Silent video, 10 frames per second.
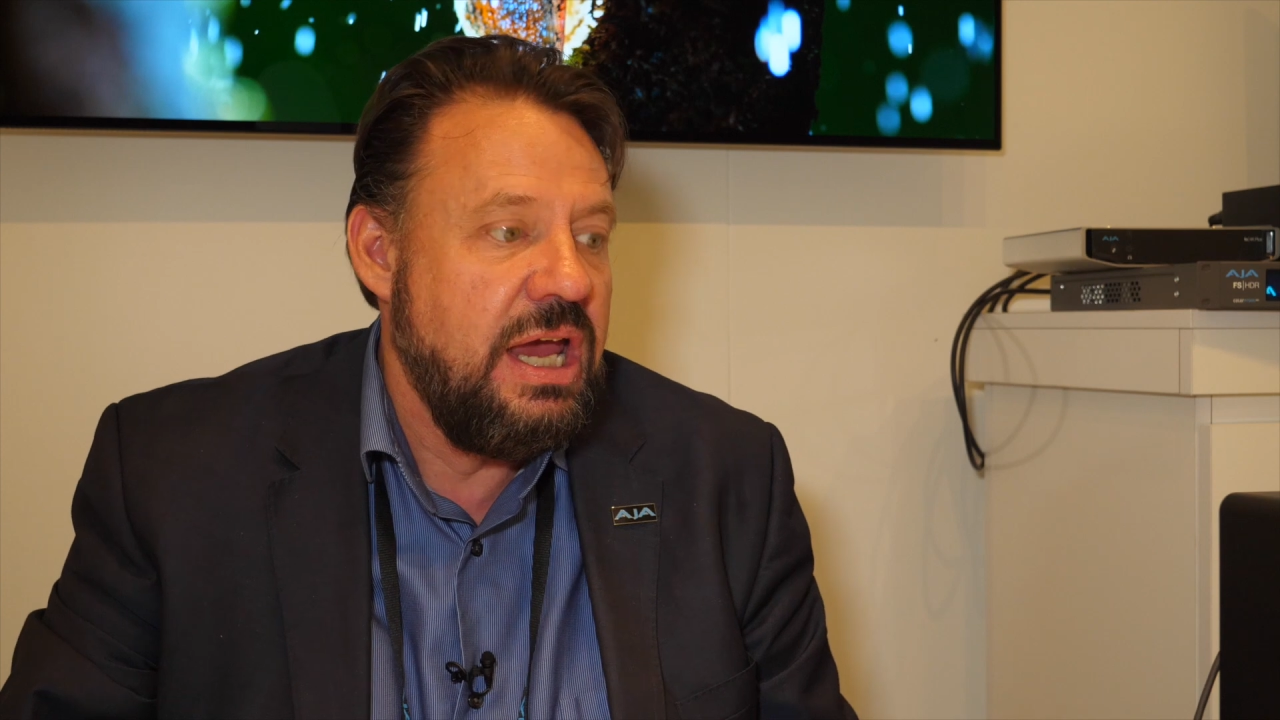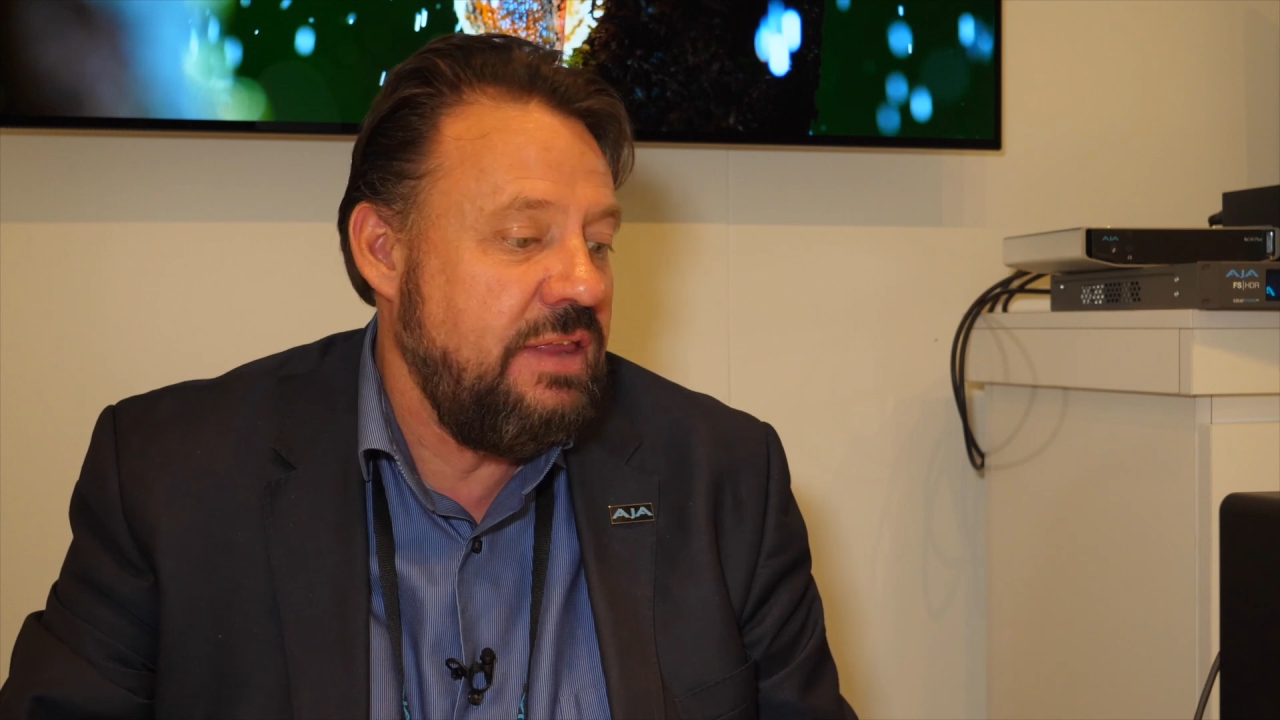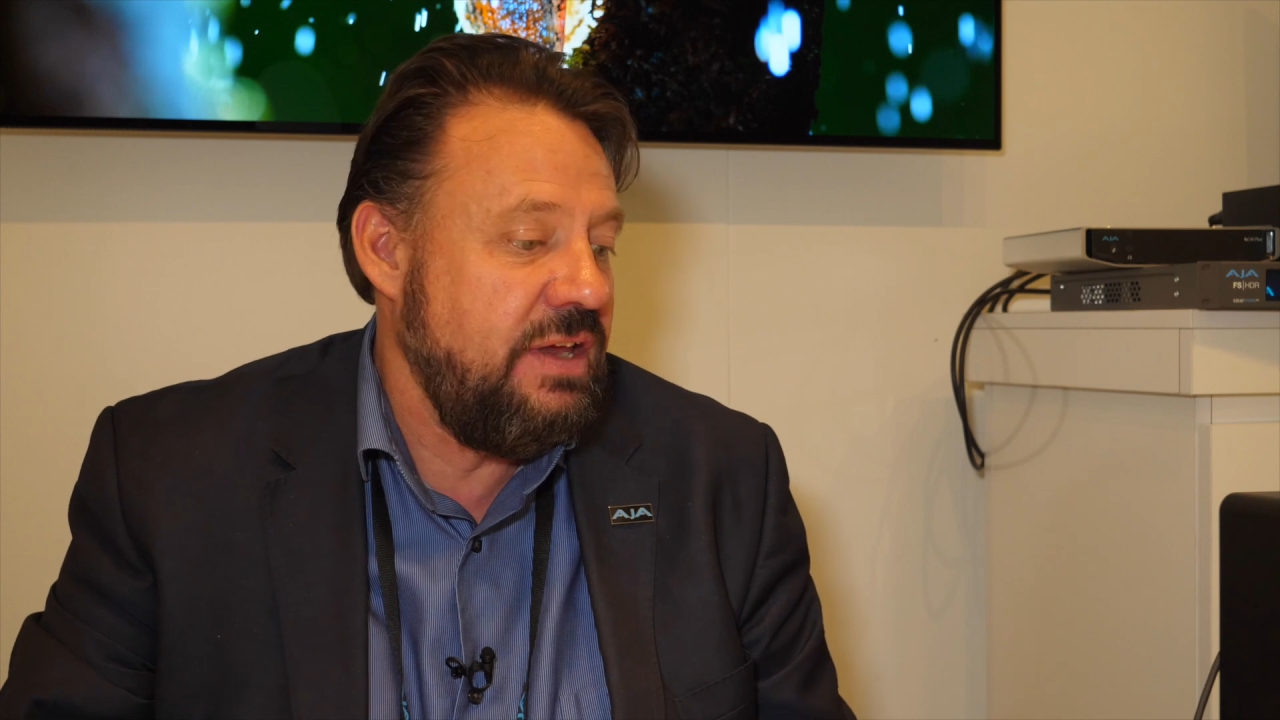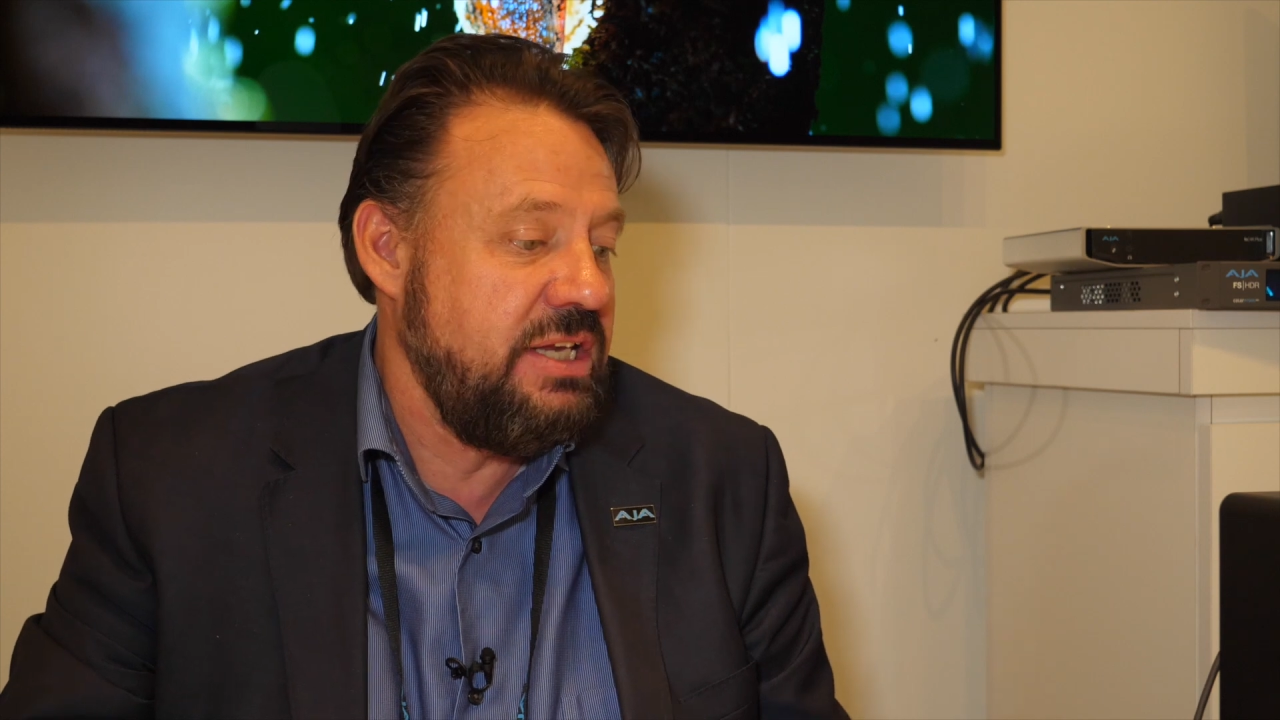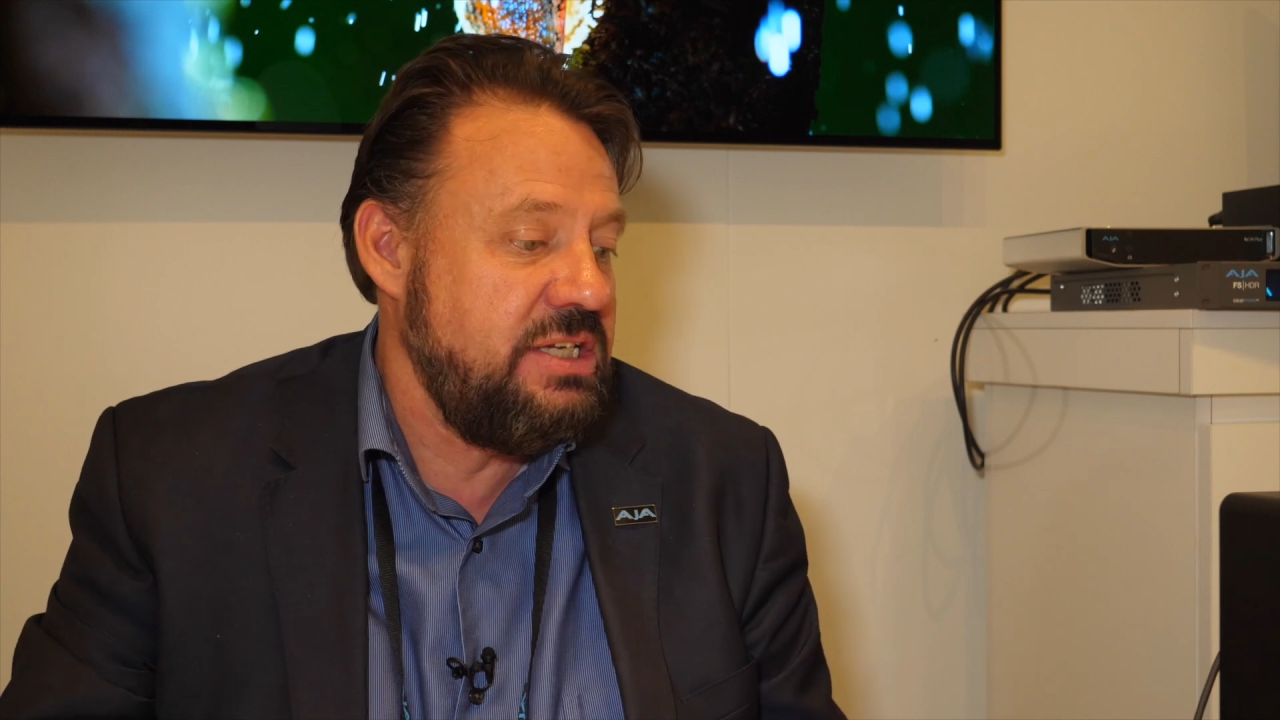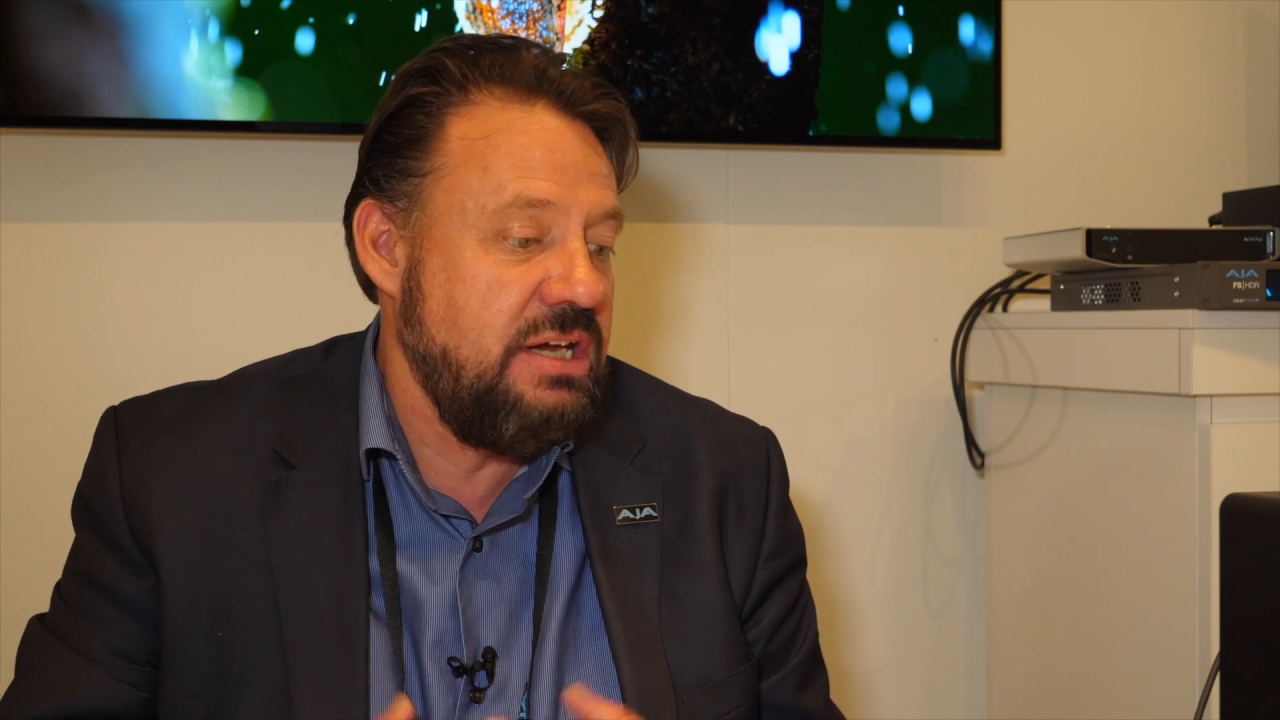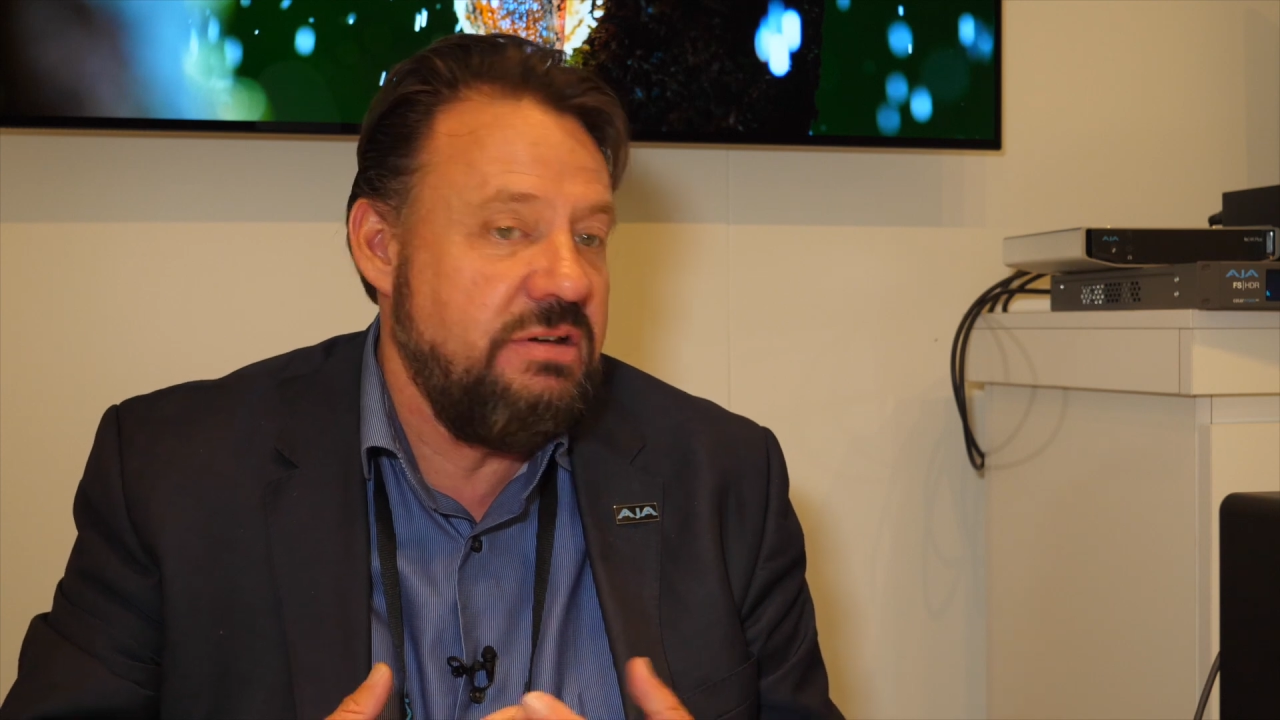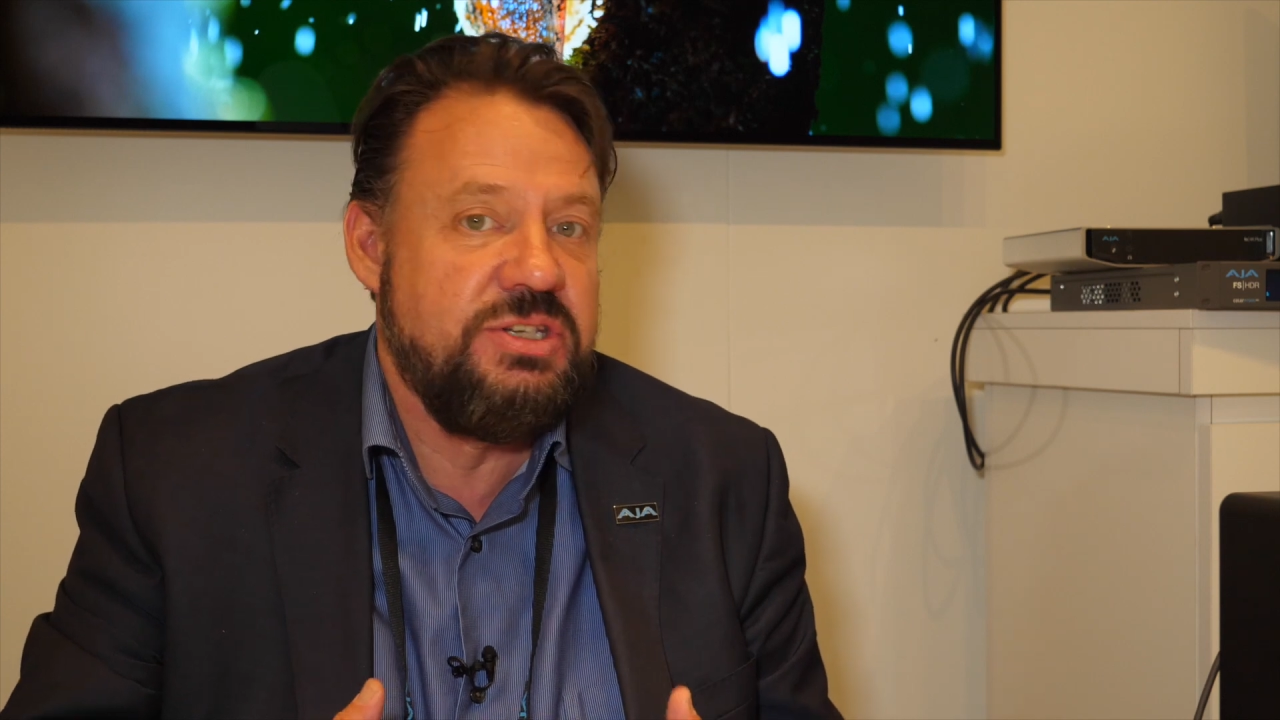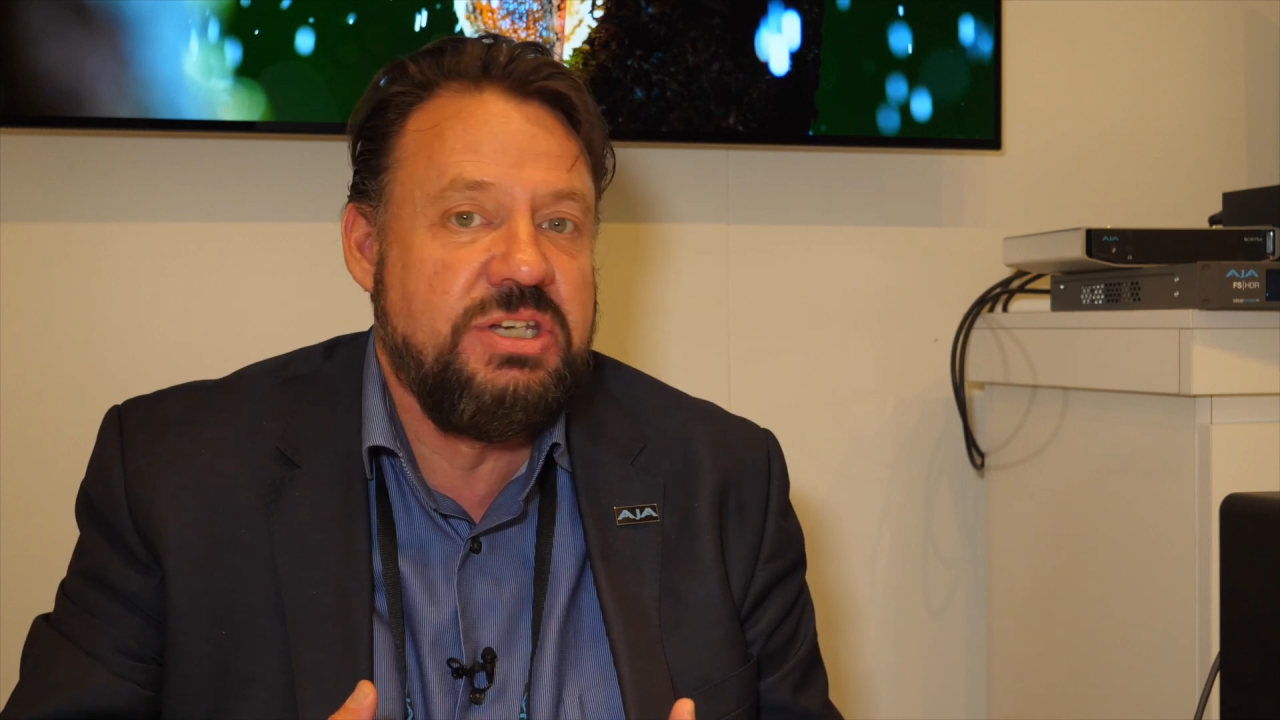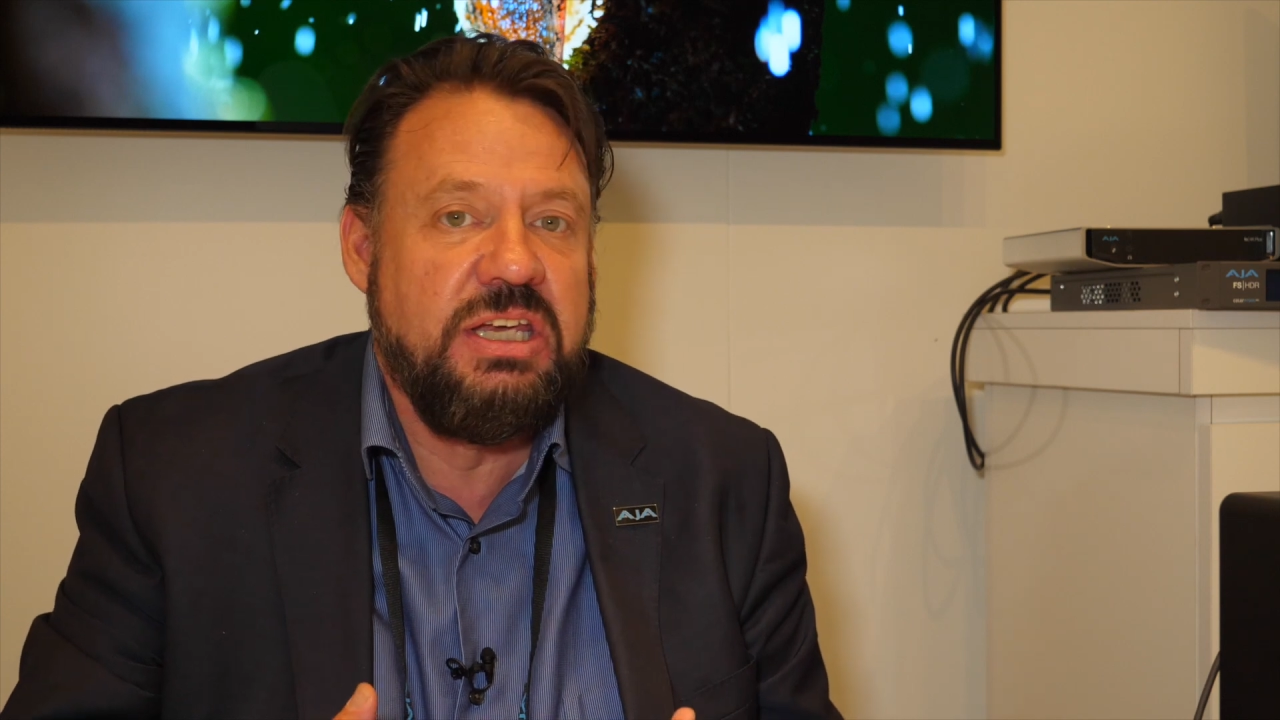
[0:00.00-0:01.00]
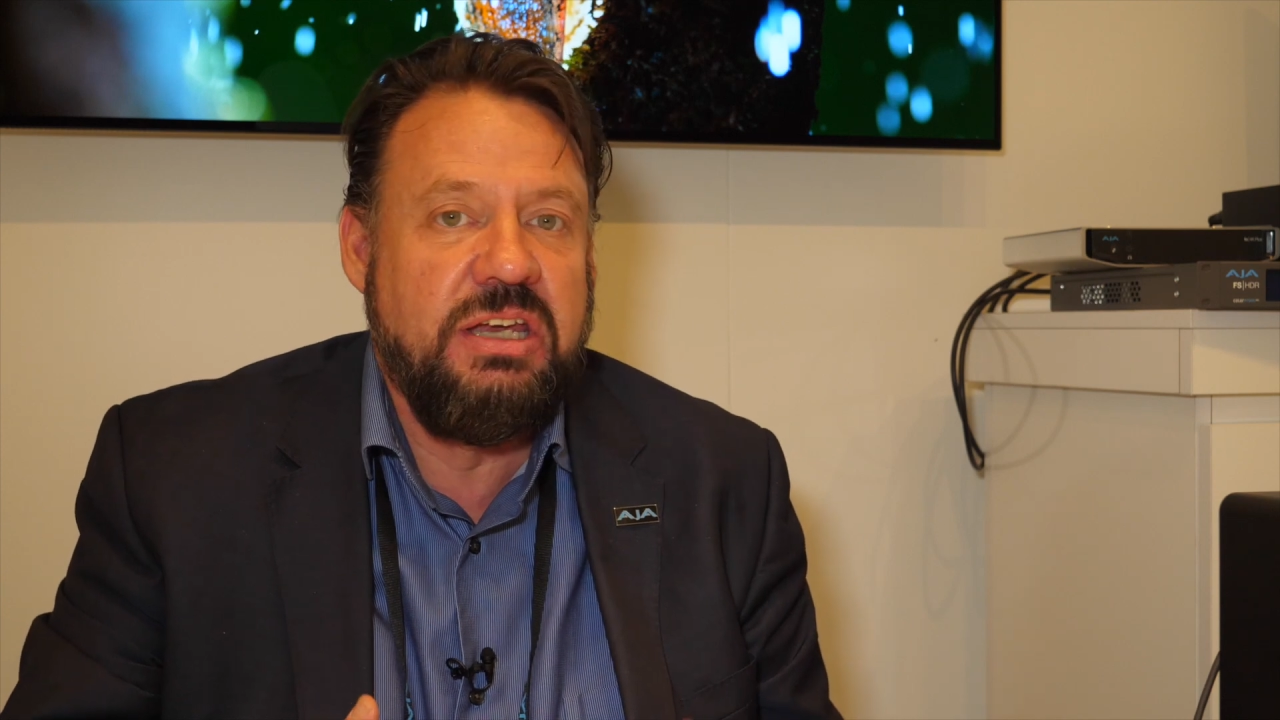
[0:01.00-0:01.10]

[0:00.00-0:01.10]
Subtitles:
And the idea is to